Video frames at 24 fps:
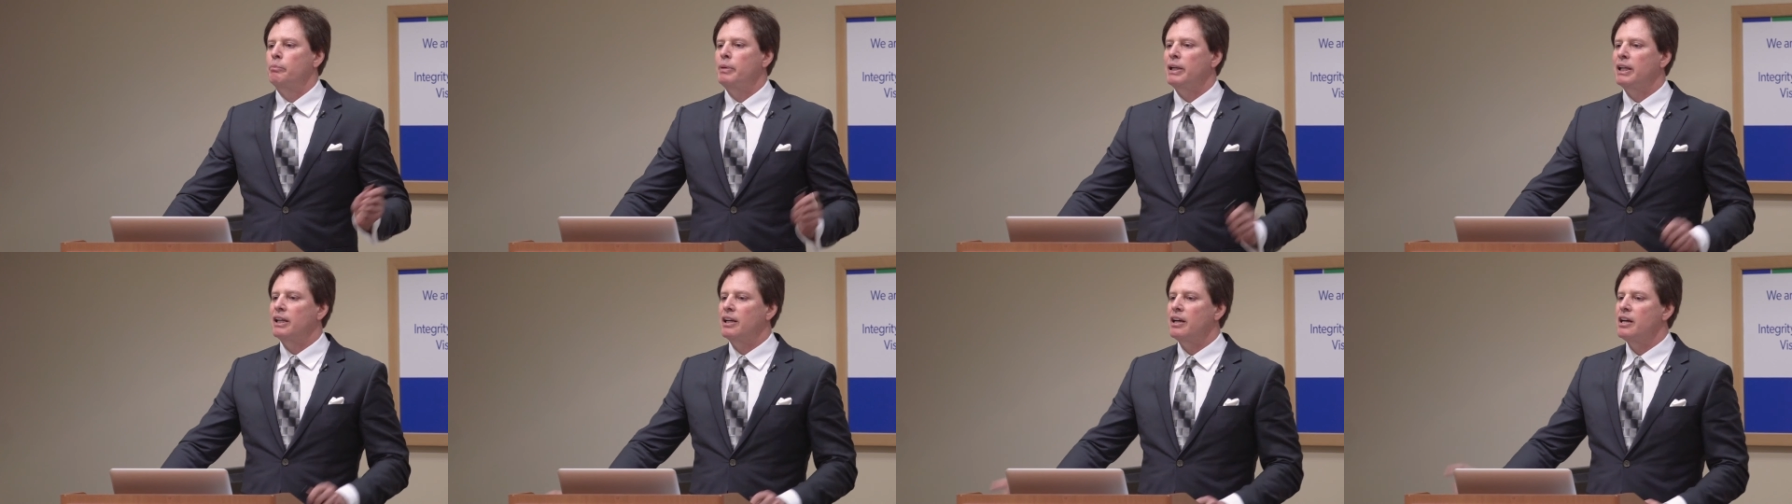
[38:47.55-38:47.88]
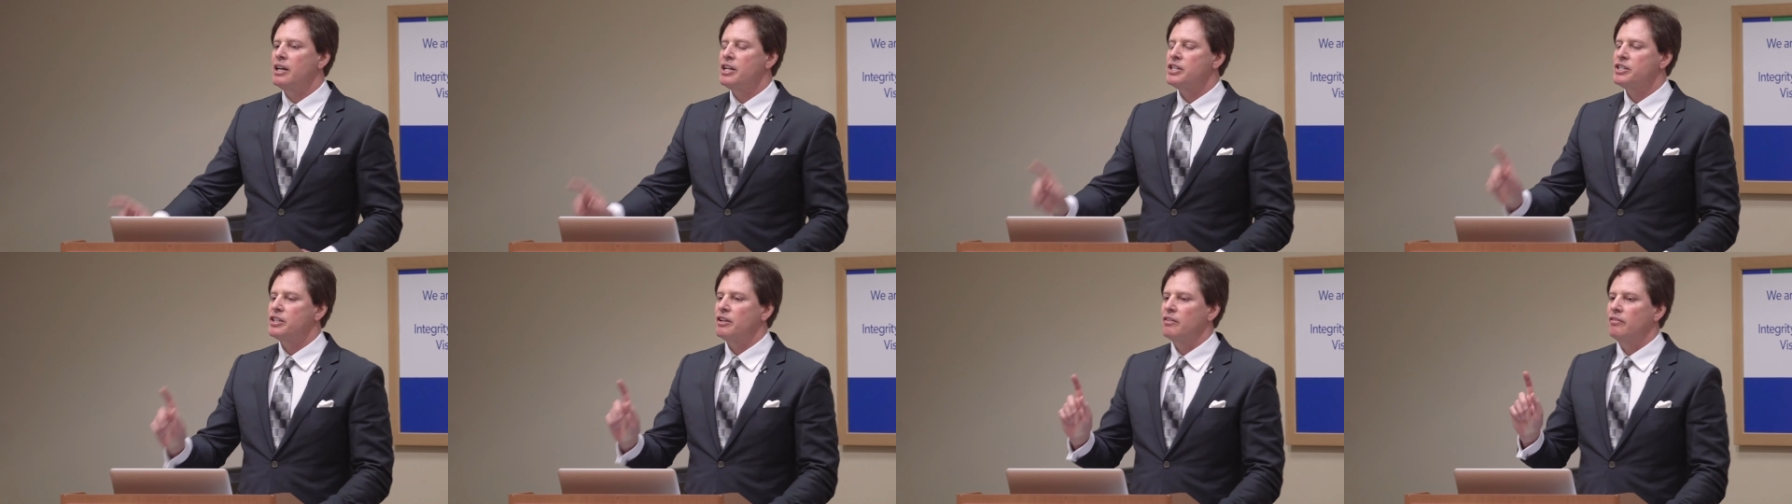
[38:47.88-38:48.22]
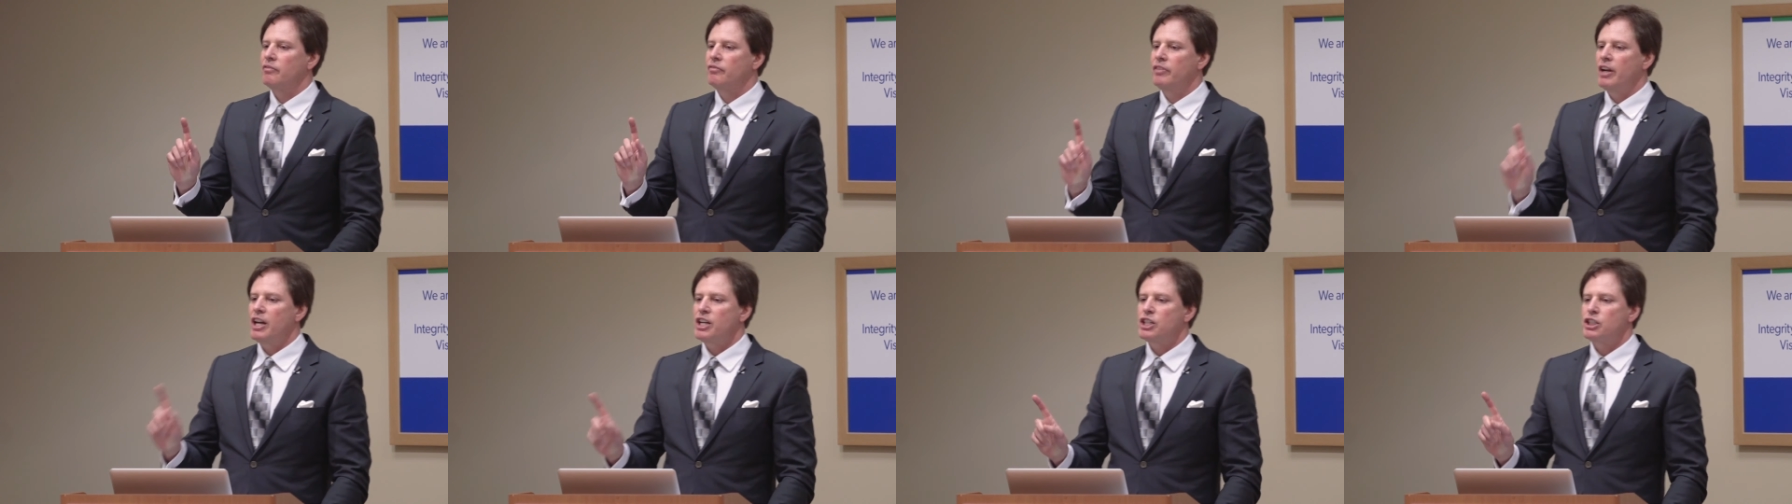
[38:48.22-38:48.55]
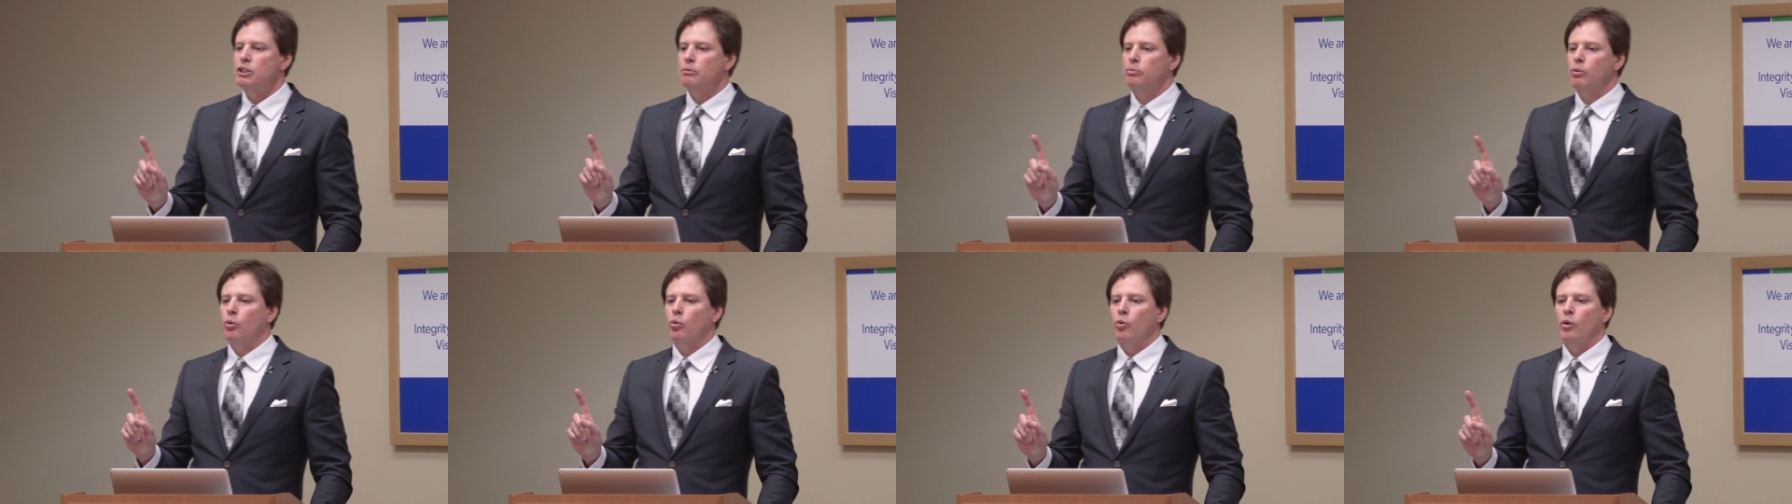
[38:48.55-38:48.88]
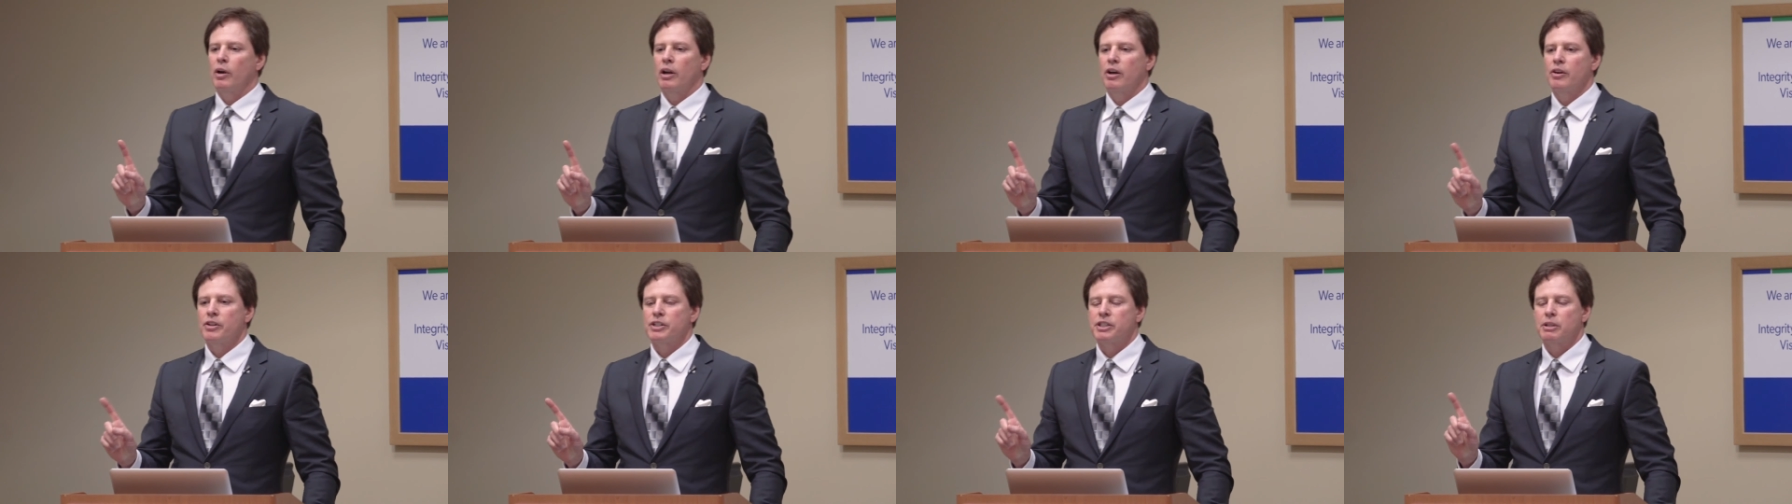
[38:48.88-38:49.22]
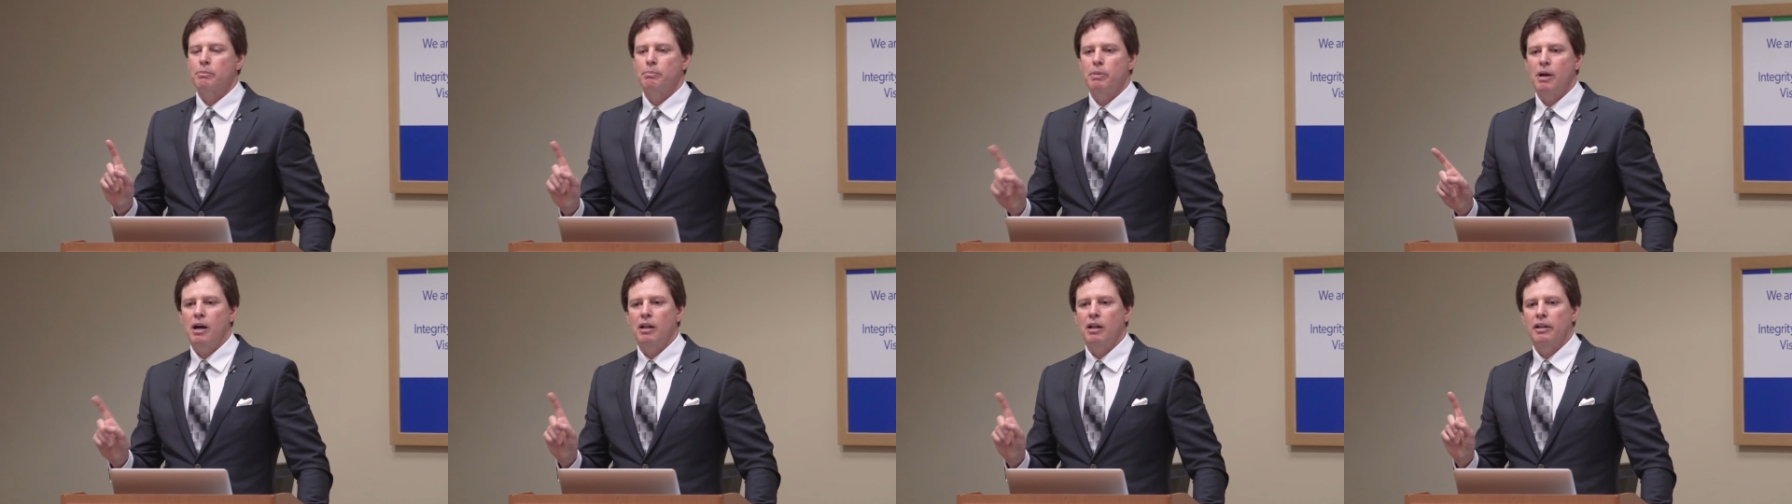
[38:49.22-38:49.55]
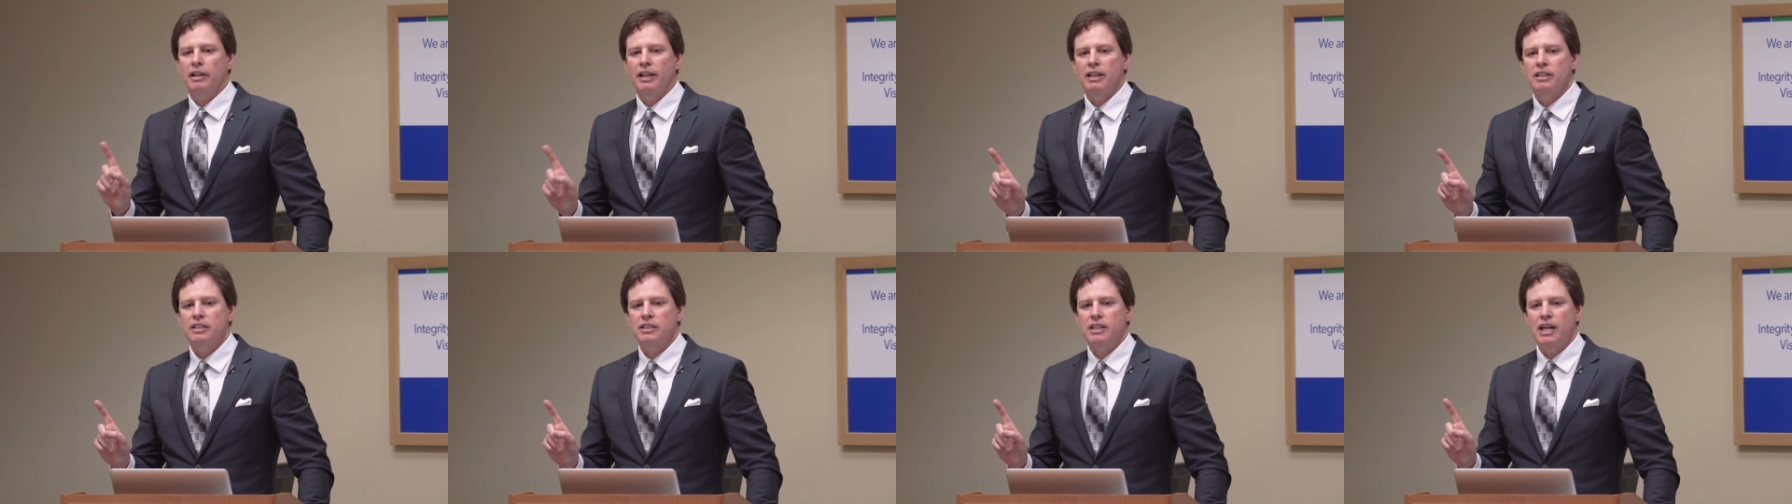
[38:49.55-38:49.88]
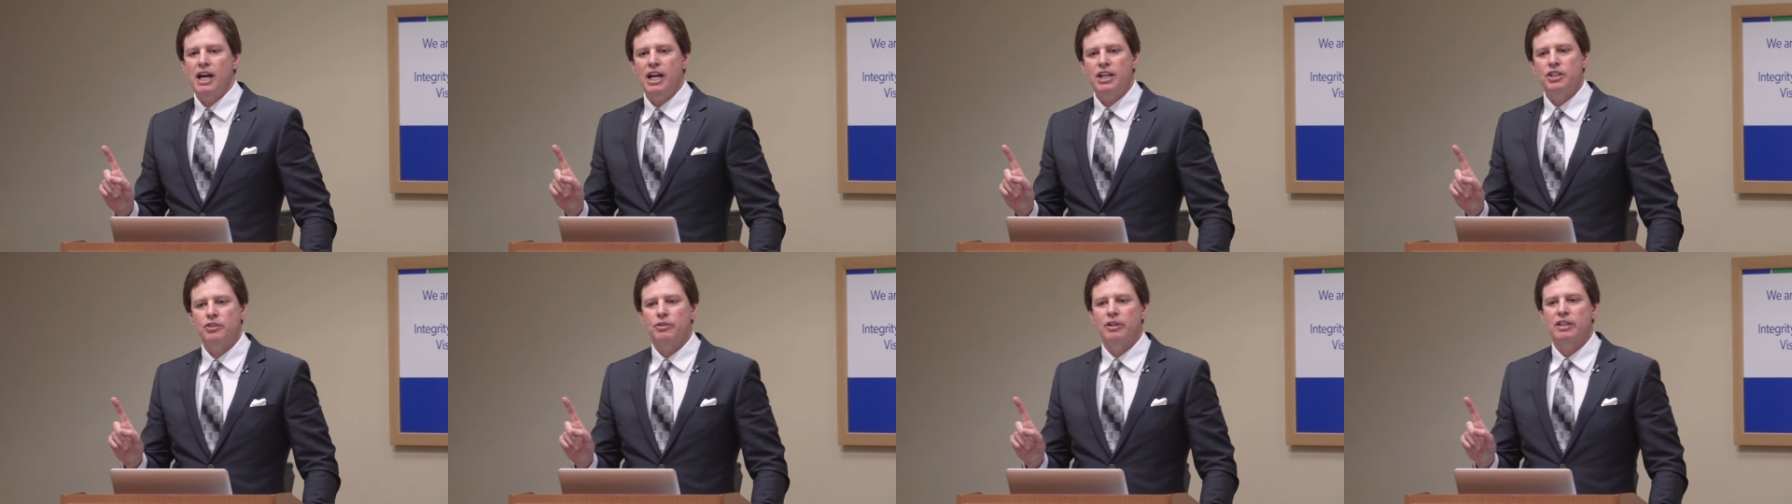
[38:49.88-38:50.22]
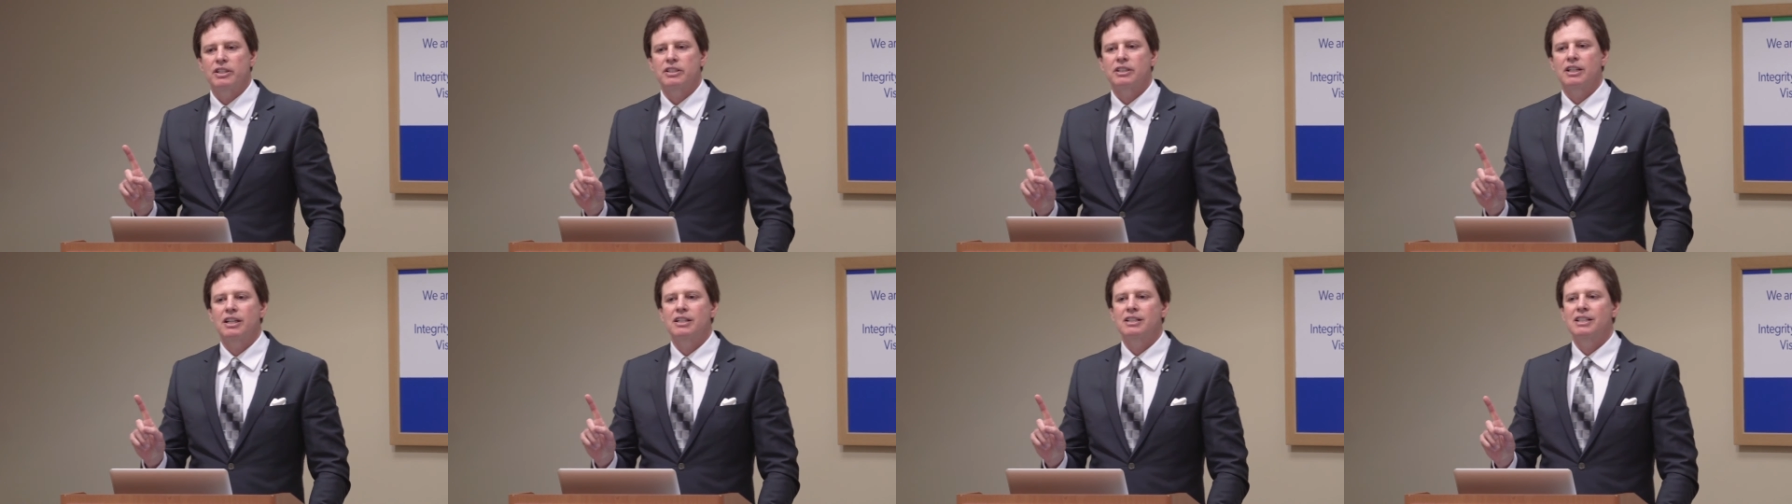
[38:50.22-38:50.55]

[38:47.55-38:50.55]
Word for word: because vegetable oils, the polyunsaturates,